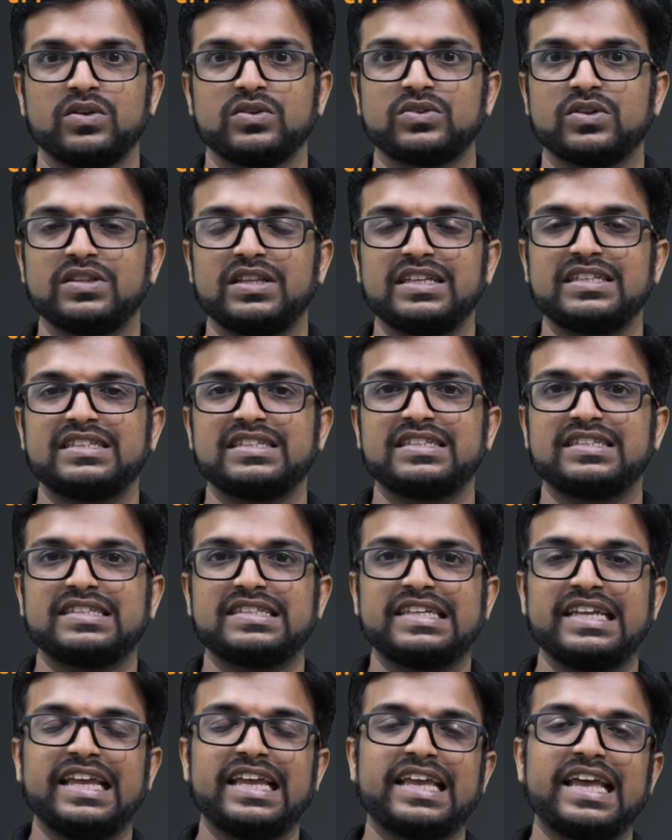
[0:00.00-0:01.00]
So this
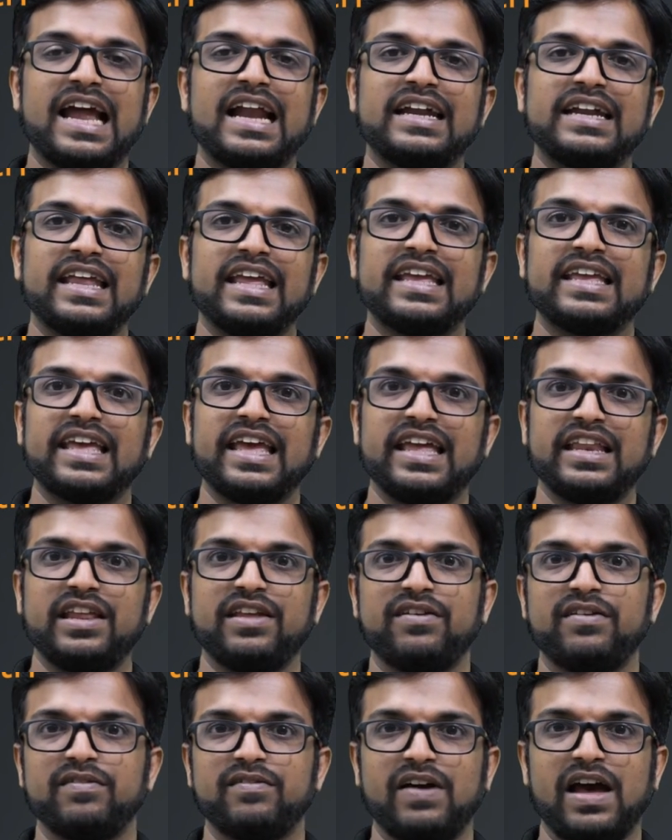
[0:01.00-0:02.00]
C can take
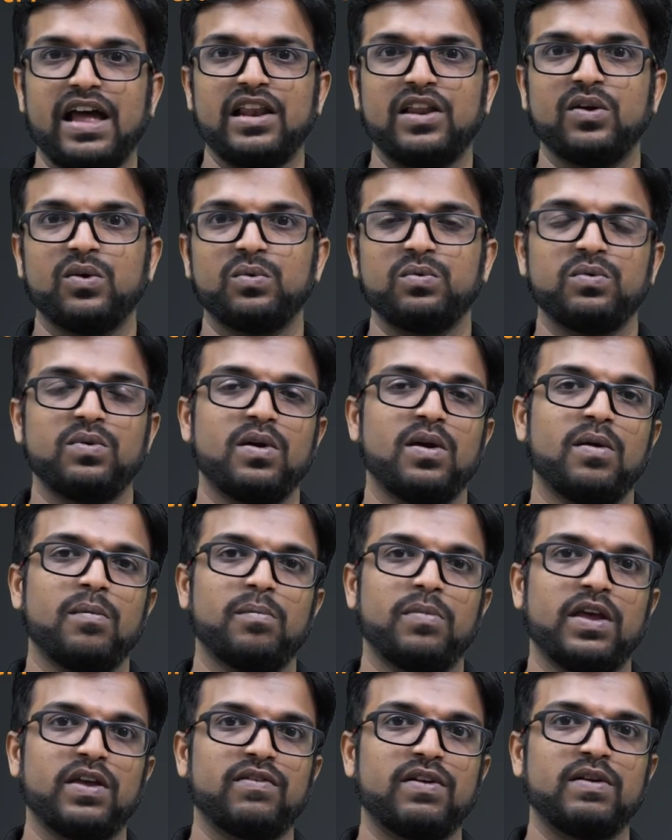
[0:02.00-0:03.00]
any value
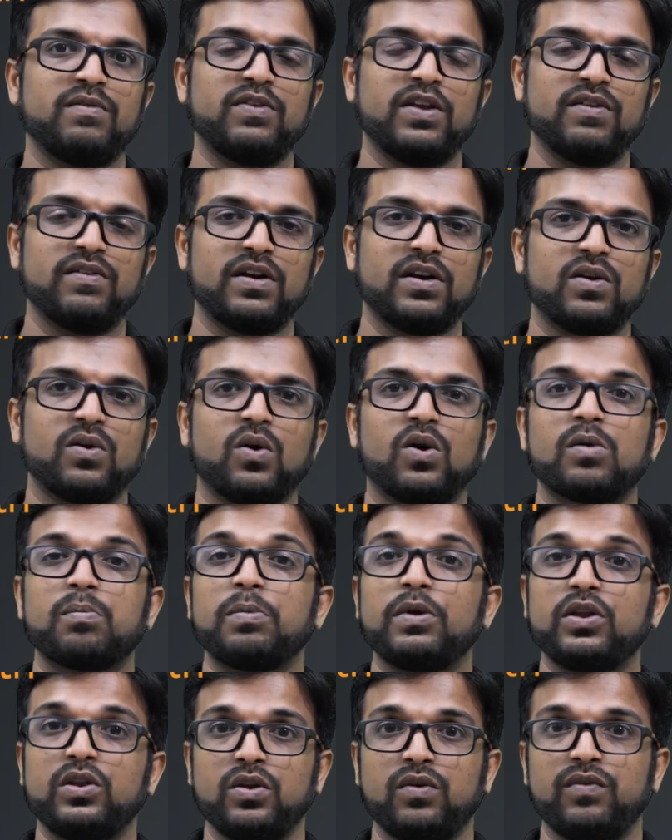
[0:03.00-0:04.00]
P1 V1 or
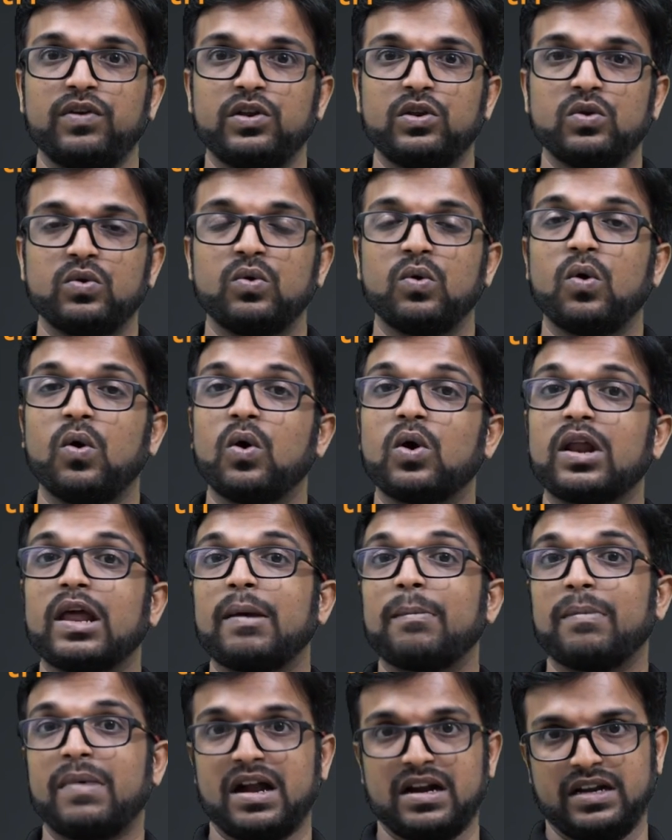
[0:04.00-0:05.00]
P2 V2 or
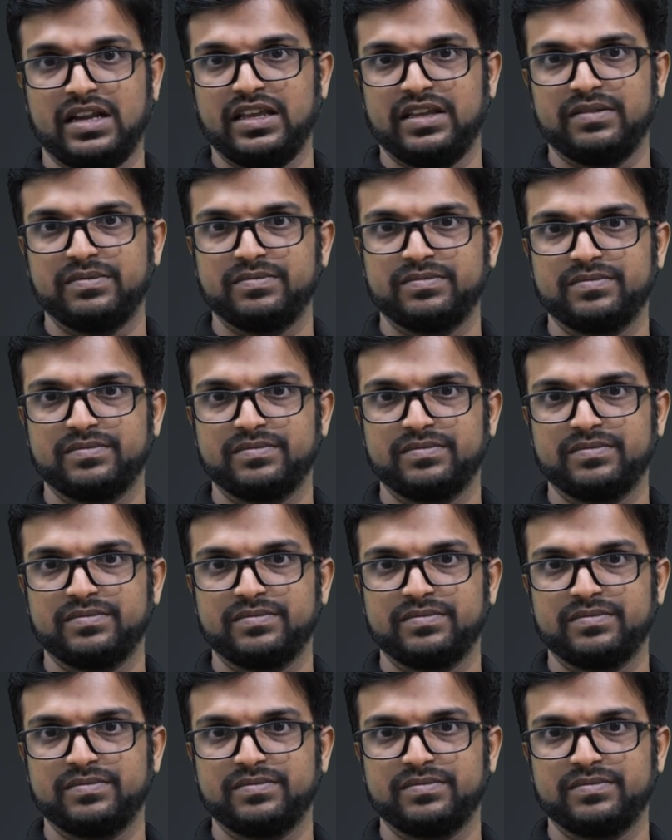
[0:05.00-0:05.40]
mRT.